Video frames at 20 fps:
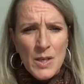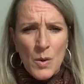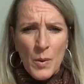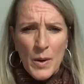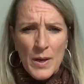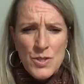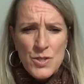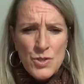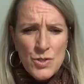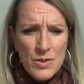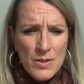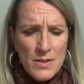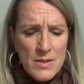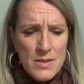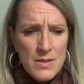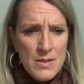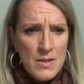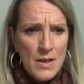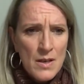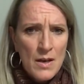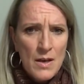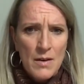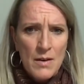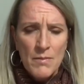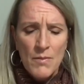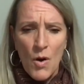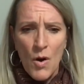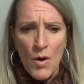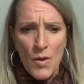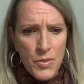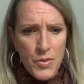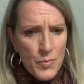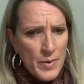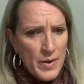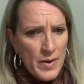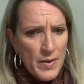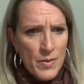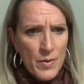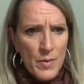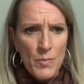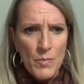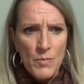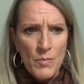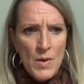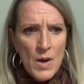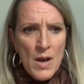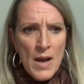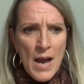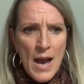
me questions, all 3 of them,